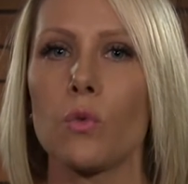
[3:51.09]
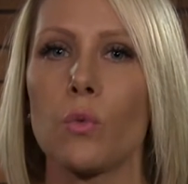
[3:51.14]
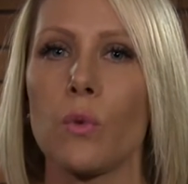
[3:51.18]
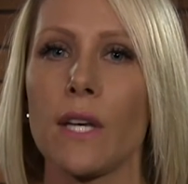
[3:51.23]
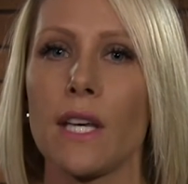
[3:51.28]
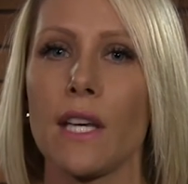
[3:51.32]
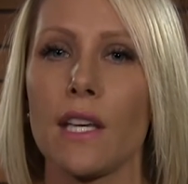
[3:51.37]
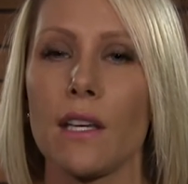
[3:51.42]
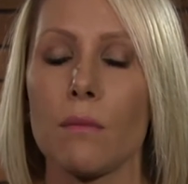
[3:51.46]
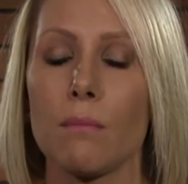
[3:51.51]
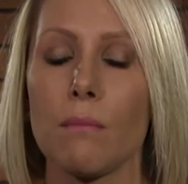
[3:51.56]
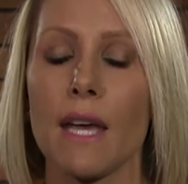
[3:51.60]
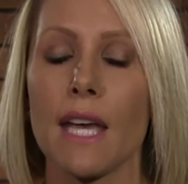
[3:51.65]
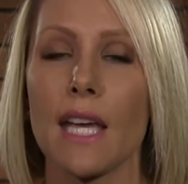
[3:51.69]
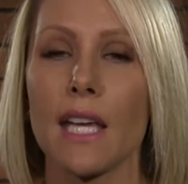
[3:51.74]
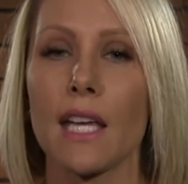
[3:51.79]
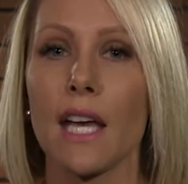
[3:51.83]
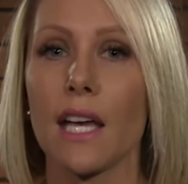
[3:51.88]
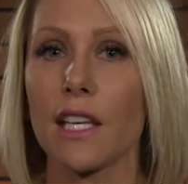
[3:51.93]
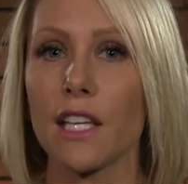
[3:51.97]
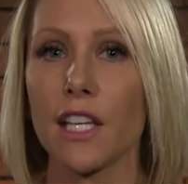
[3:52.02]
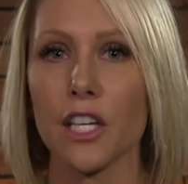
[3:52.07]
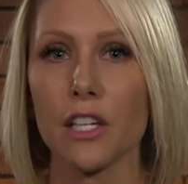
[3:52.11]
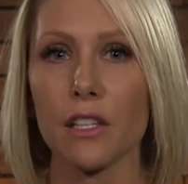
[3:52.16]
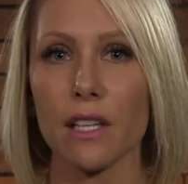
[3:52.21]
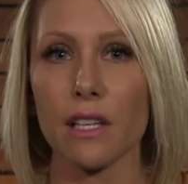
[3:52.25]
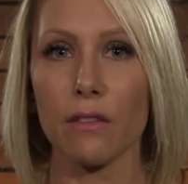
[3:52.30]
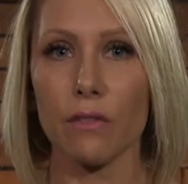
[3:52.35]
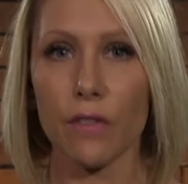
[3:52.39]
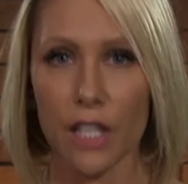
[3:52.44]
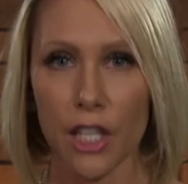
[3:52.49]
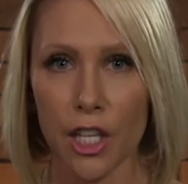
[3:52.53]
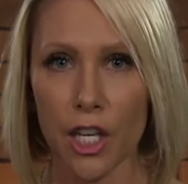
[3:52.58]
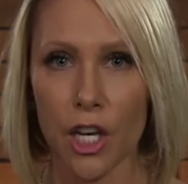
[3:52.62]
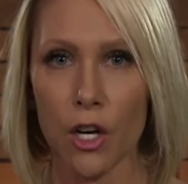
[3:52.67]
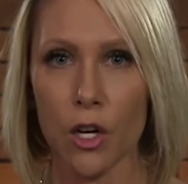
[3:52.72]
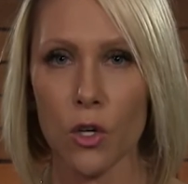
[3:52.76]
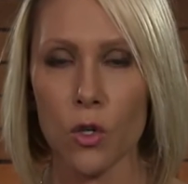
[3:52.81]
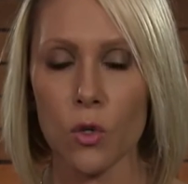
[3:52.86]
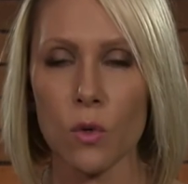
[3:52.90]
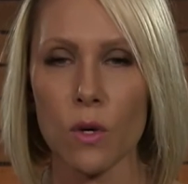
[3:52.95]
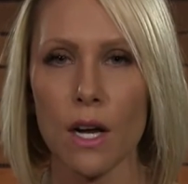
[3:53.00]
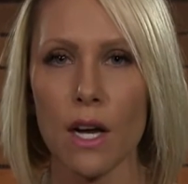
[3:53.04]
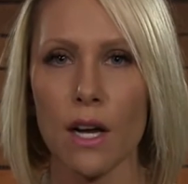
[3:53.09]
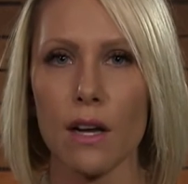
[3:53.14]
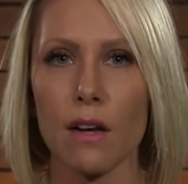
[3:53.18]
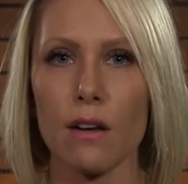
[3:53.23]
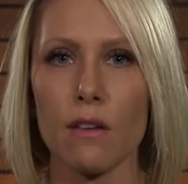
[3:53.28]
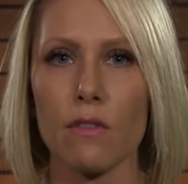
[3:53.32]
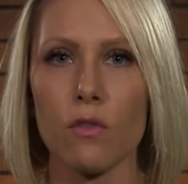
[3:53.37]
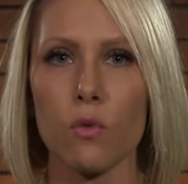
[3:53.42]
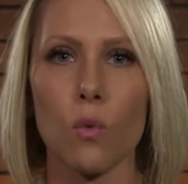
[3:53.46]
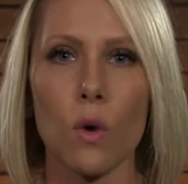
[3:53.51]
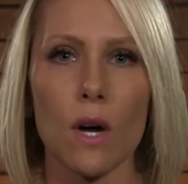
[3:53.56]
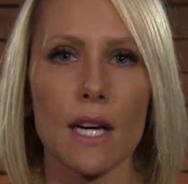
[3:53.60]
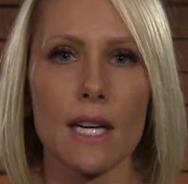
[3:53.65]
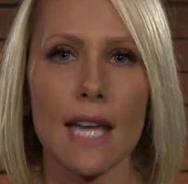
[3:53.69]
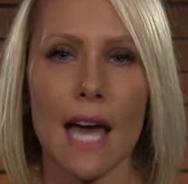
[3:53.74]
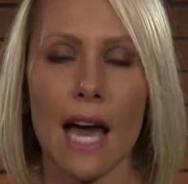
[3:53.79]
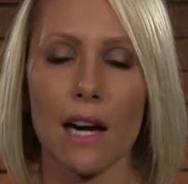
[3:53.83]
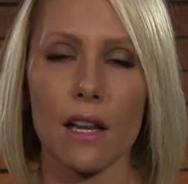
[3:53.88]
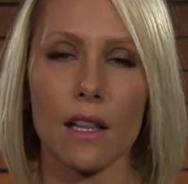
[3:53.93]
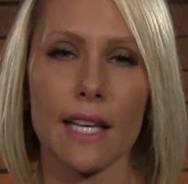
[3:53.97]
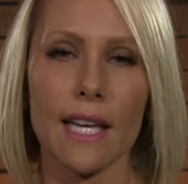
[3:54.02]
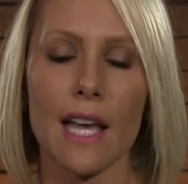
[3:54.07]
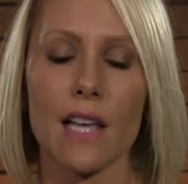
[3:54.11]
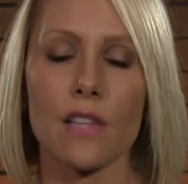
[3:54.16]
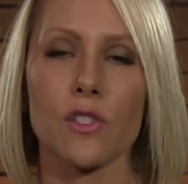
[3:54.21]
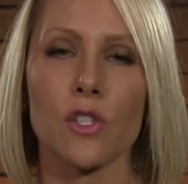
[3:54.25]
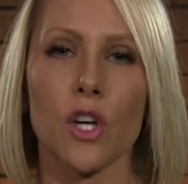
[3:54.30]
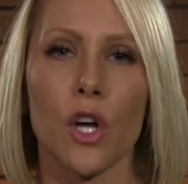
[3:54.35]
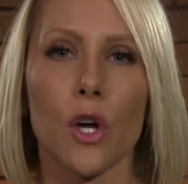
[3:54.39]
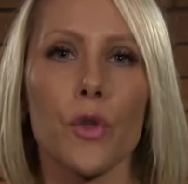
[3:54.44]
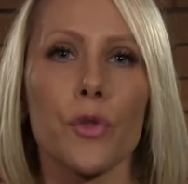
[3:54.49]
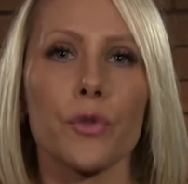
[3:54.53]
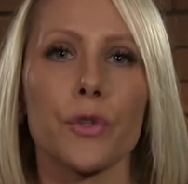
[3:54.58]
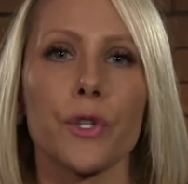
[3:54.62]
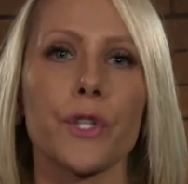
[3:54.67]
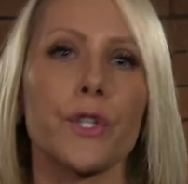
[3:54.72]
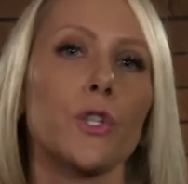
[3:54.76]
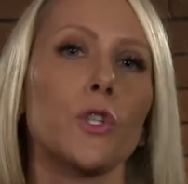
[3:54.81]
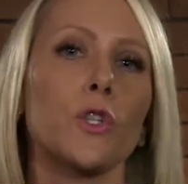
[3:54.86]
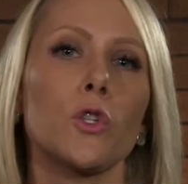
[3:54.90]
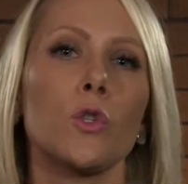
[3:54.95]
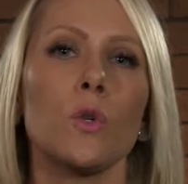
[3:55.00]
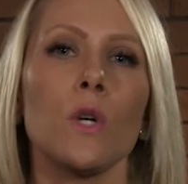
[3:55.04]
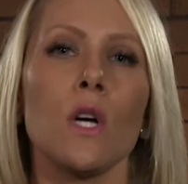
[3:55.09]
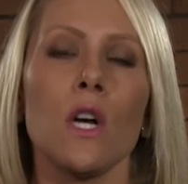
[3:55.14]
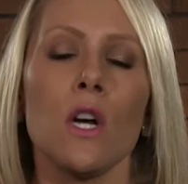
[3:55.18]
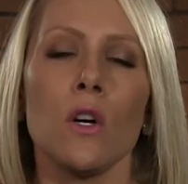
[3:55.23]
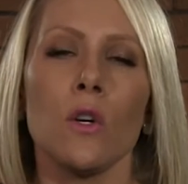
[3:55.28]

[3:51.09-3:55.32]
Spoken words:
We make a yearly video of what Natalie has to go through.